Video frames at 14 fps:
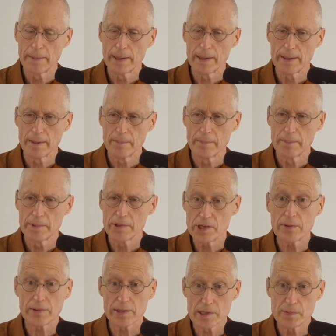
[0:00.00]
um,
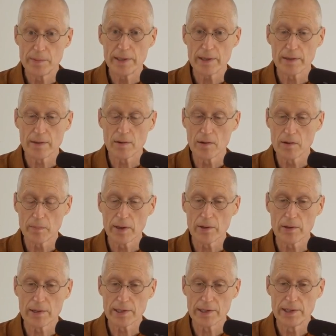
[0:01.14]
generally speaking, all of my
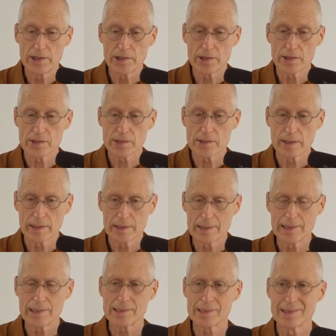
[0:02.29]
early teachers, at
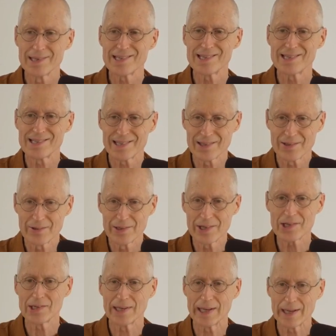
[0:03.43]
least this is the
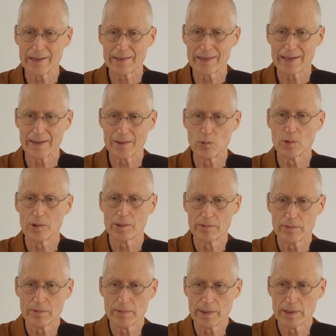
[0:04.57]
tradition they, they were
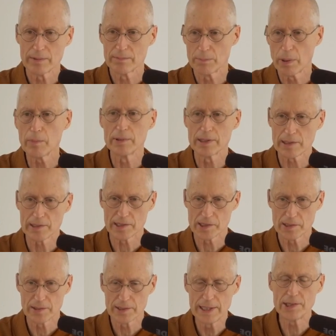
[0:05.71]
publicly
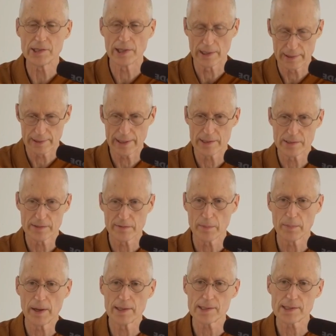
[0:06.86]
teaching, that is
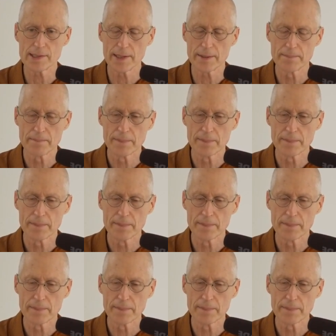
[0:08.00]
Vipassana.